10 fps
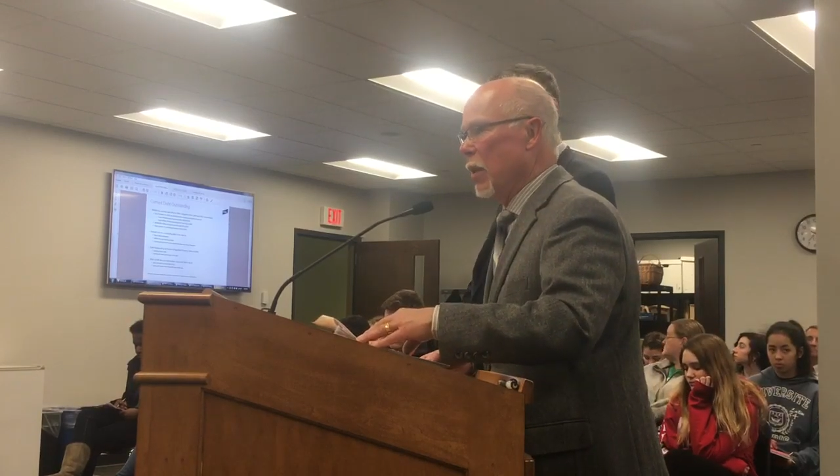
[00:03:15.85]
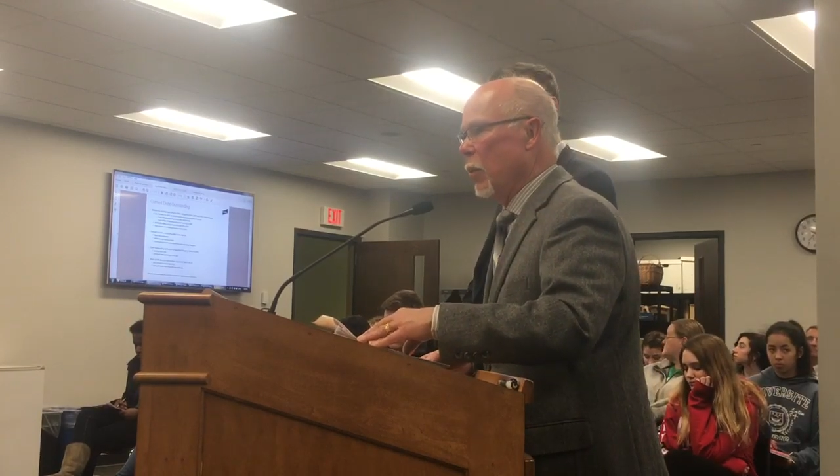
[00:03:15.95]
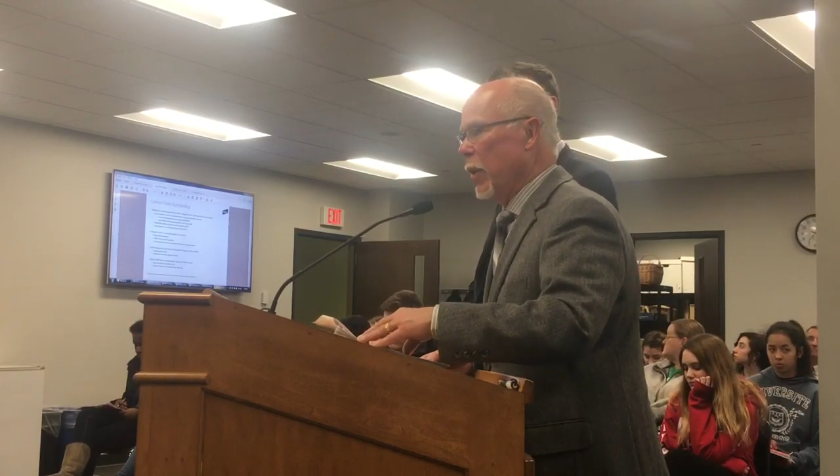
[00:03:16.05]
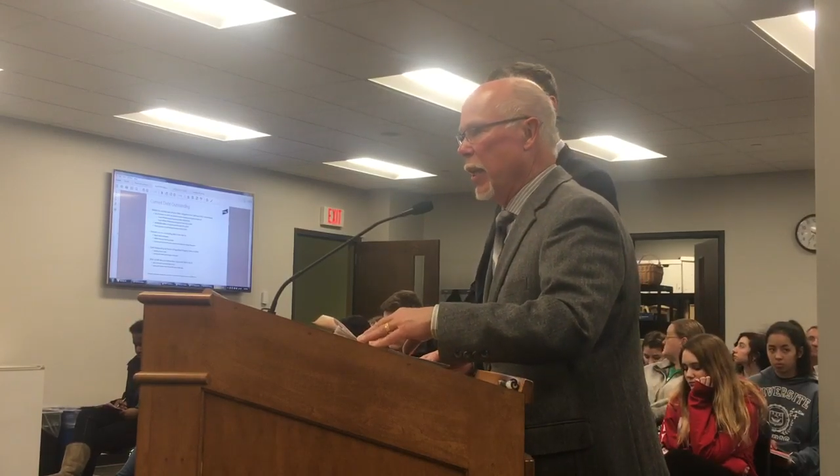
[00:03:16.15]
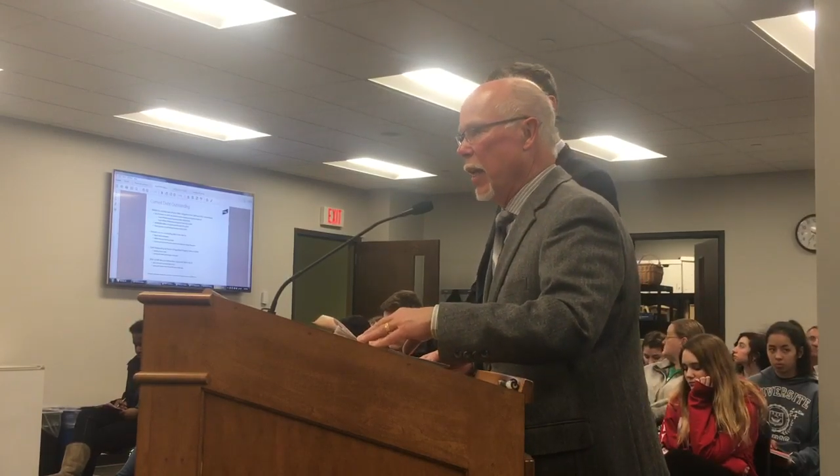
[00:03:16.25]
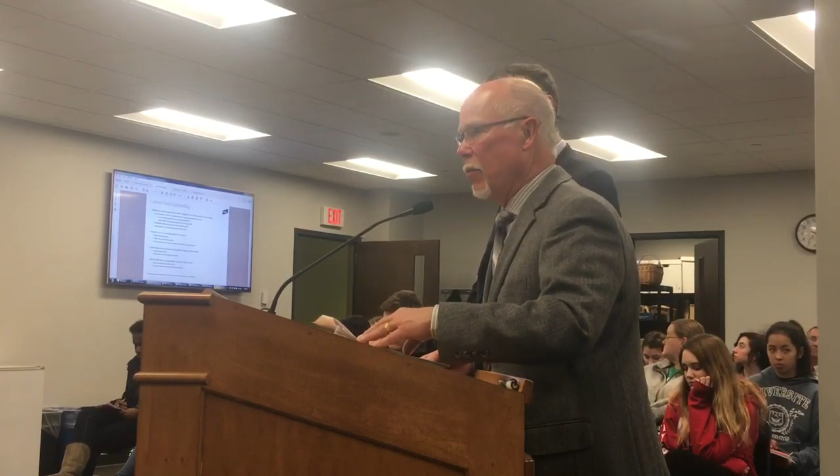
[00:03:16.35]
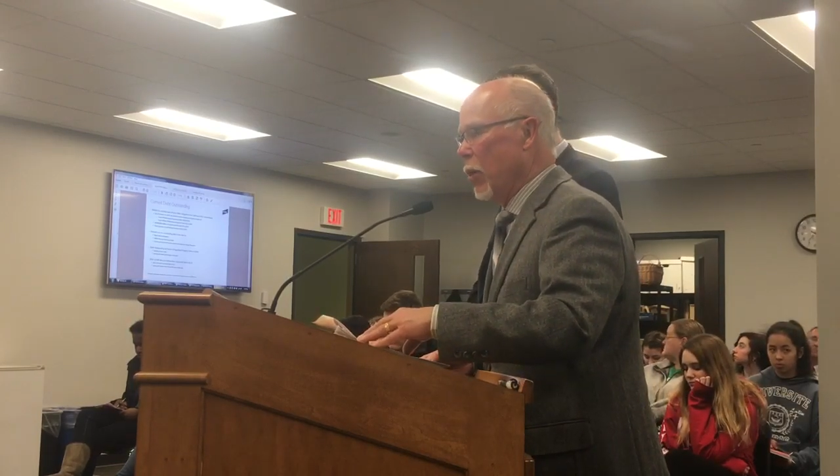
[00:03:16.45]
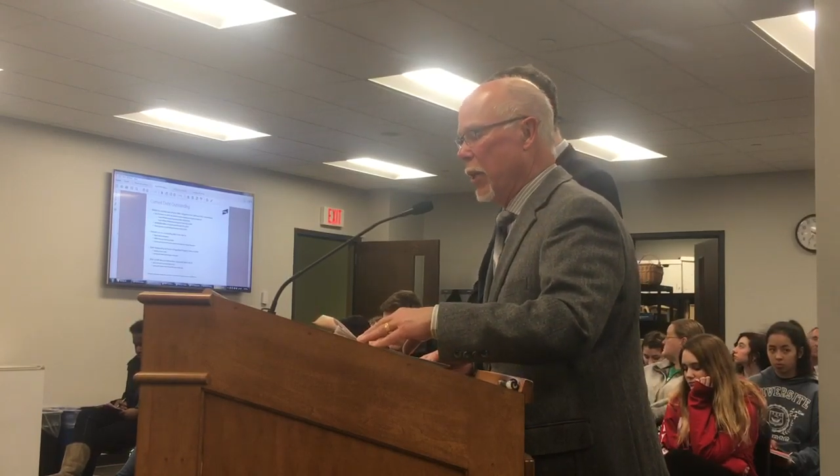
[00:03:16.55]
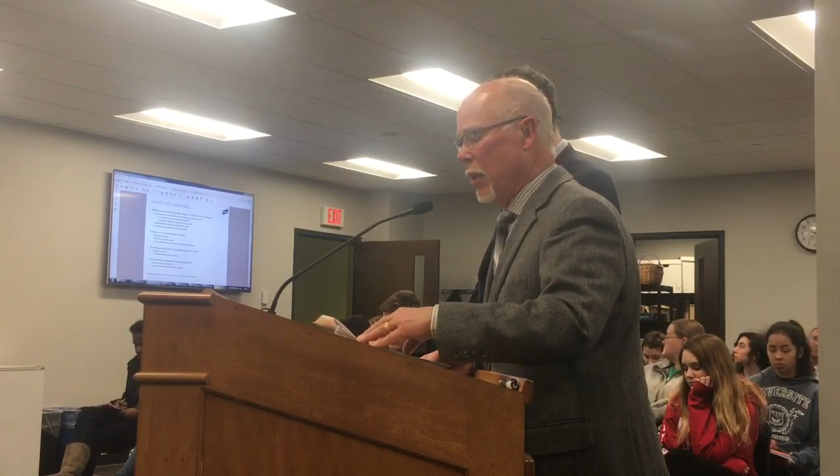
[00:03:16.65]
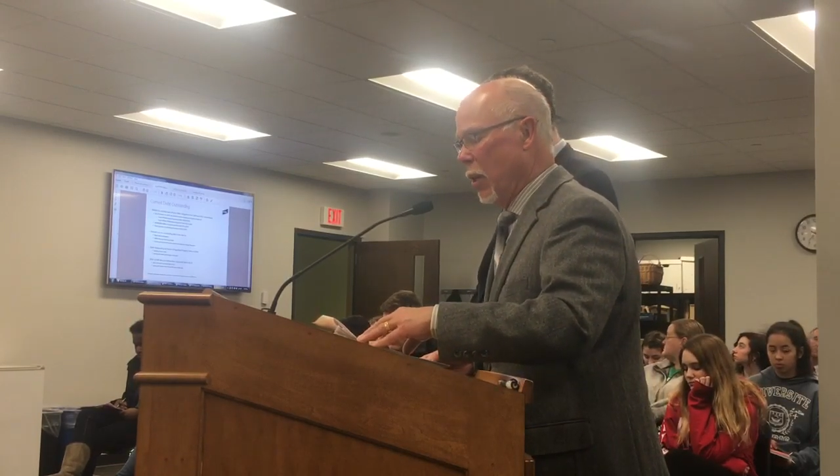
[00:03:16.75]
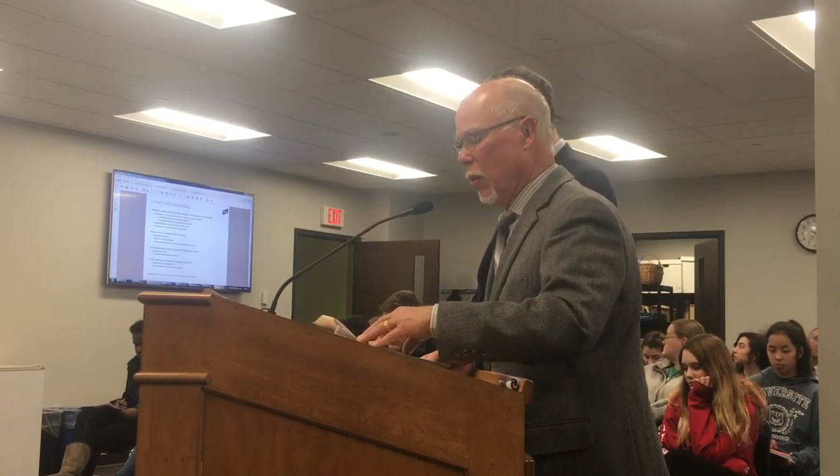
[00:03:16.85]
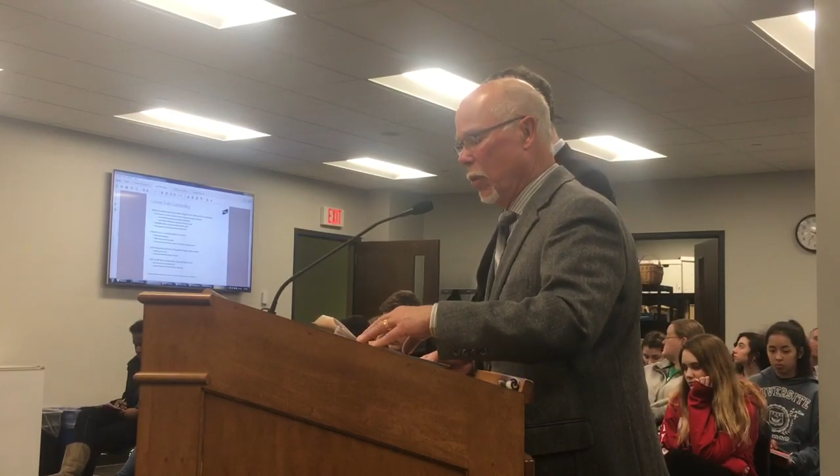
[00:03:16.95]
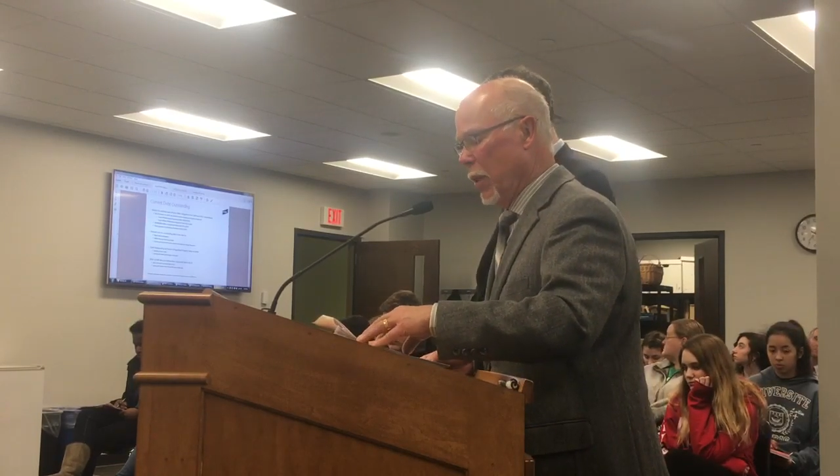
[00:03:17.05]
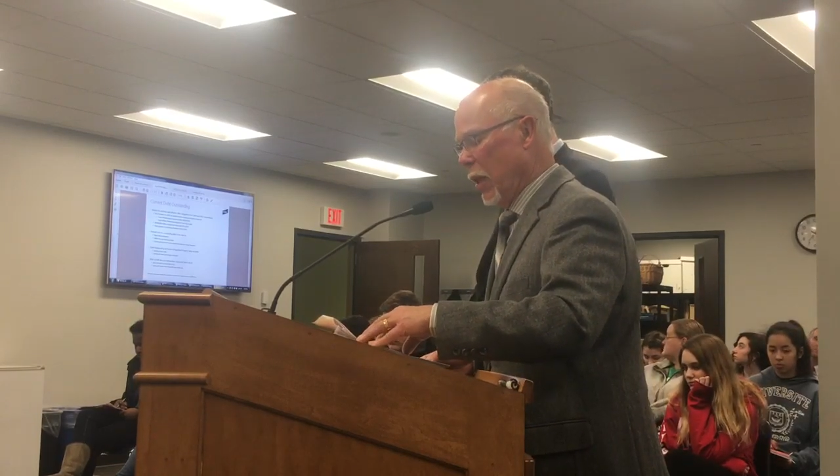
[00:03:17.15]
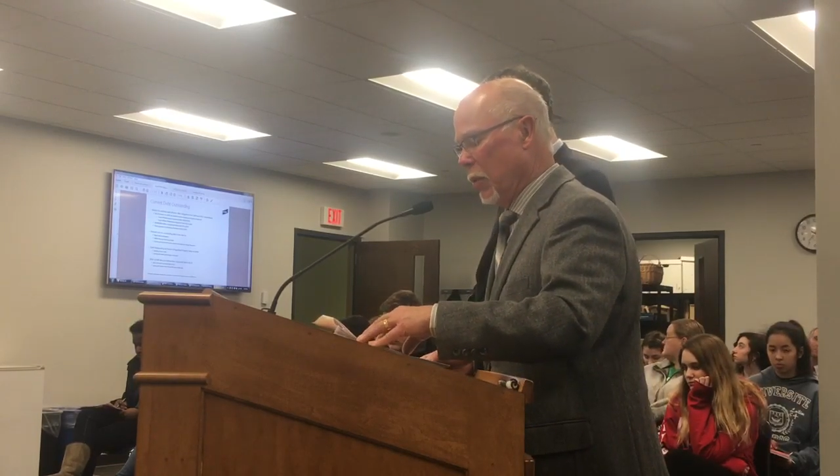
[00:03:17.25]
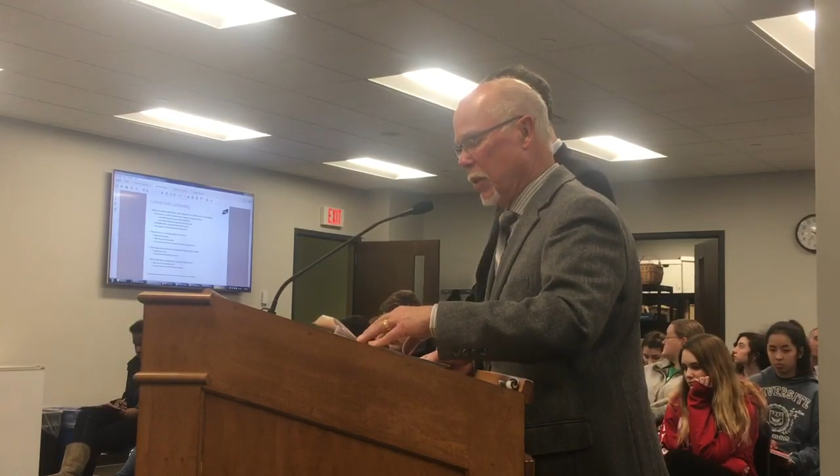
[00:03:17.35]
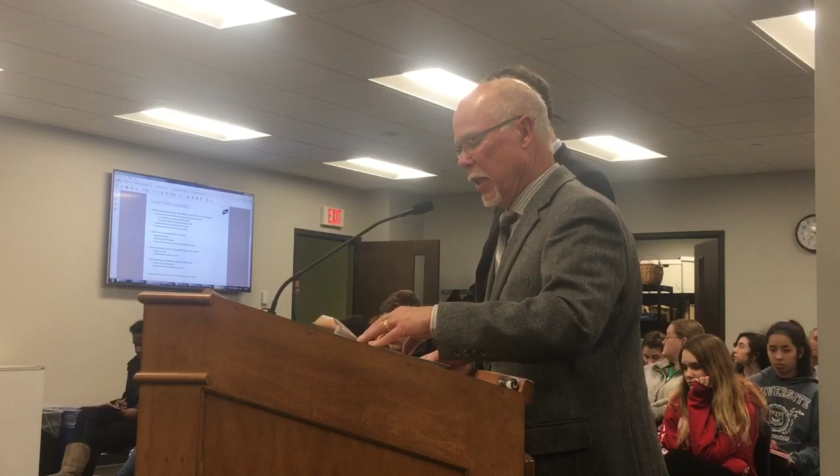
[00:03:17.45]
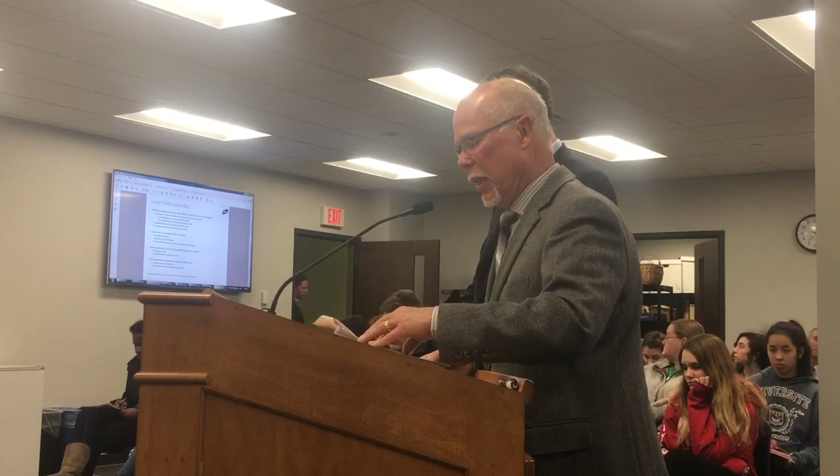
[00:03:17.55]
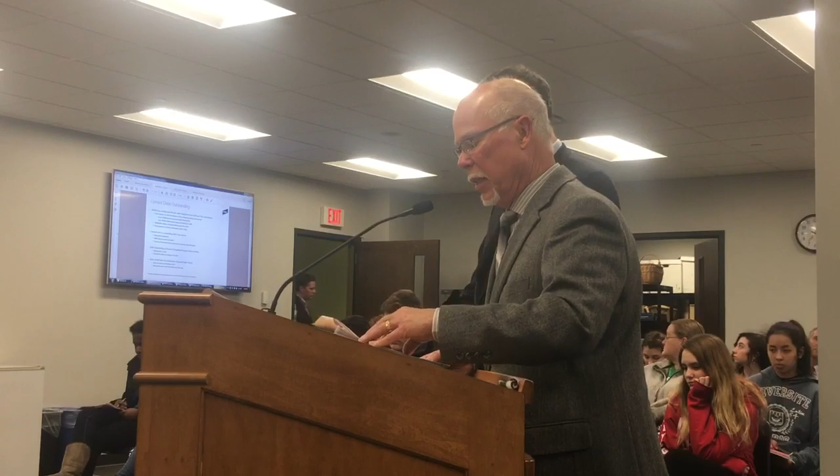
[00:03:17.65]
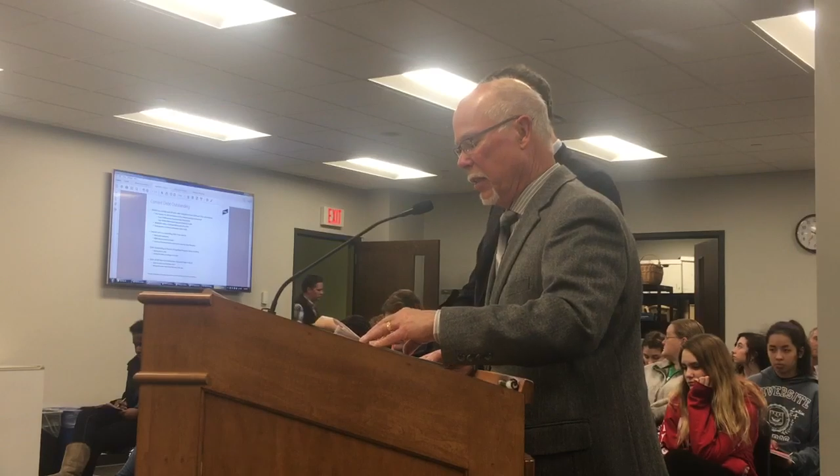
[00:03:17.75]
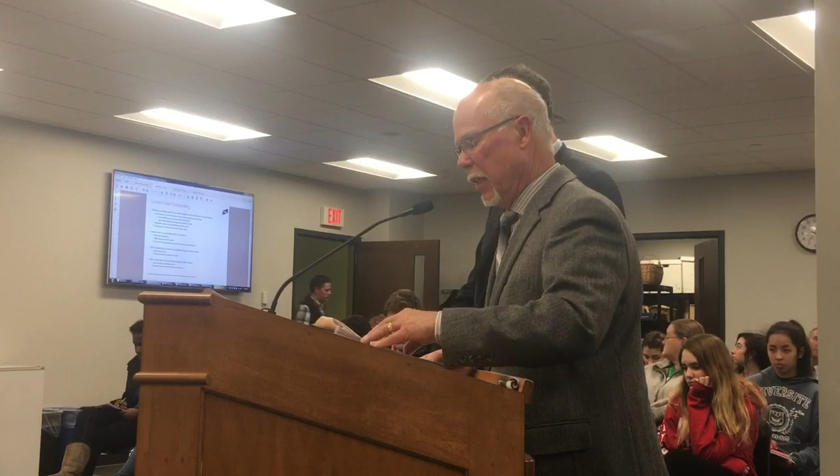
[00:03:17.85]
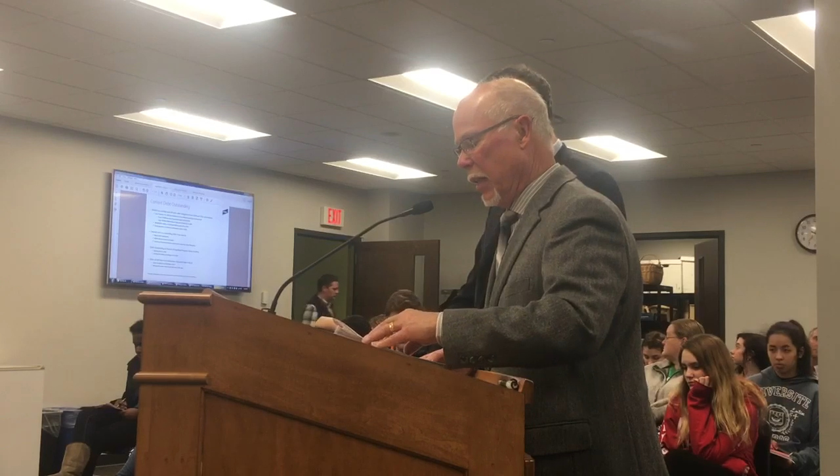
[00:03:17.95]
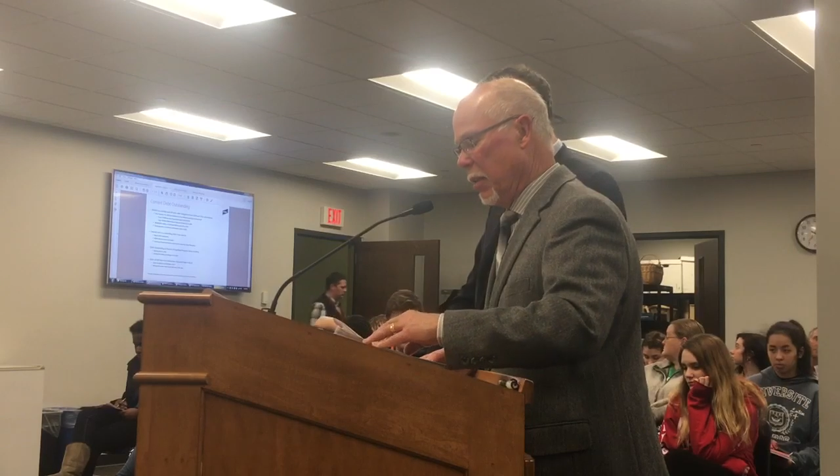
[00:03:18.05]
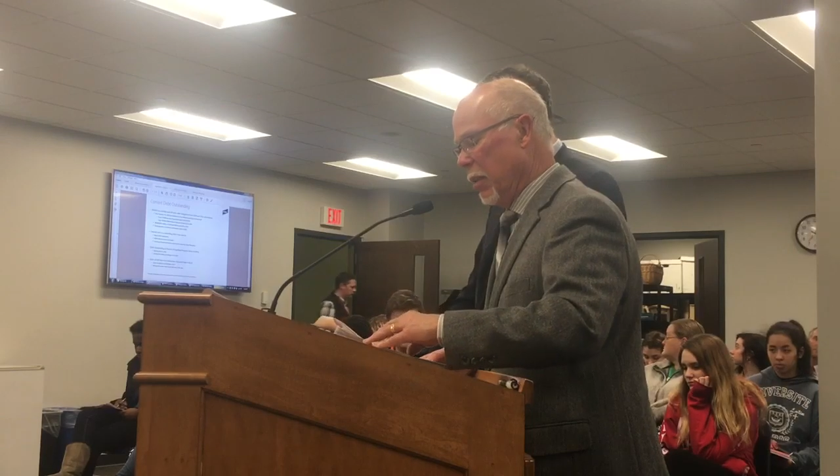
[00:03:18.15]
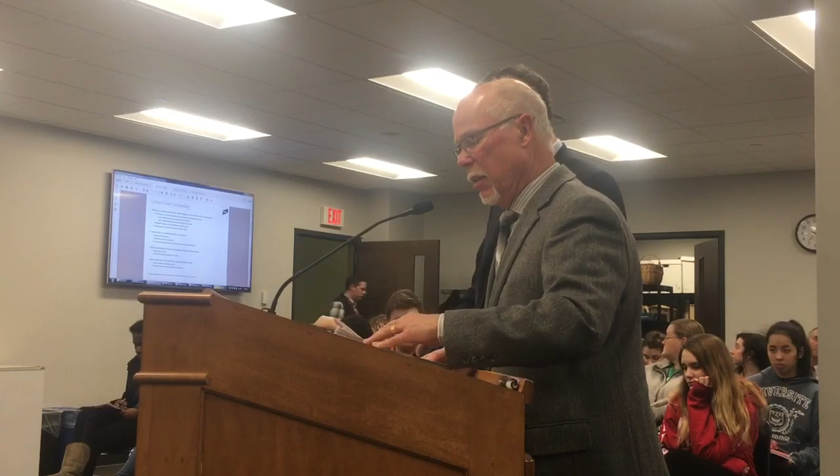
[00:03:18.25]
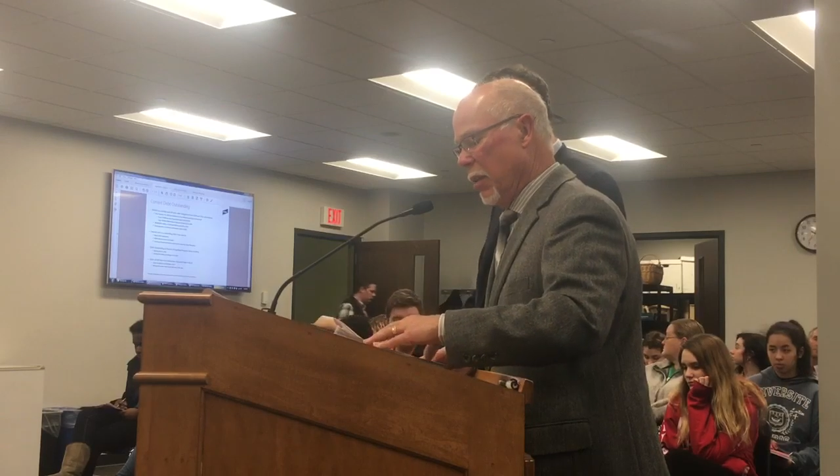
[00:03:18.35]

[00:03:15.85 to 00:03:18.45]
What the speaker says: that we have right now with outstanding debt